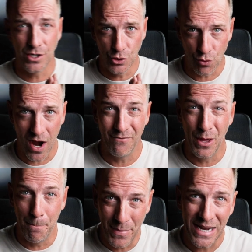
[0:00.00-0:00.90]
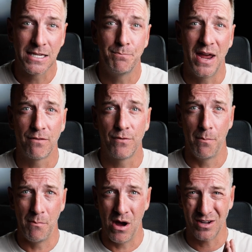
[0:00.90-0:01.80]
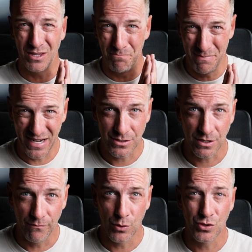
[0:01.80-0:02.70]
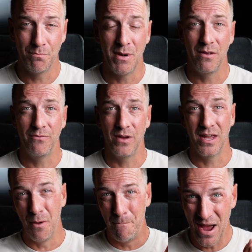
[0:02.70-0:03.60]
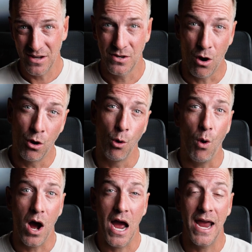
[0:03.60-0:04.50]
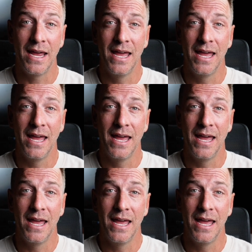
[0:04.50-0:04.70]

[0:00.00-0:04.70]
to drive the biggest bang for the buck, the biggest conversion benefit, the best ROI,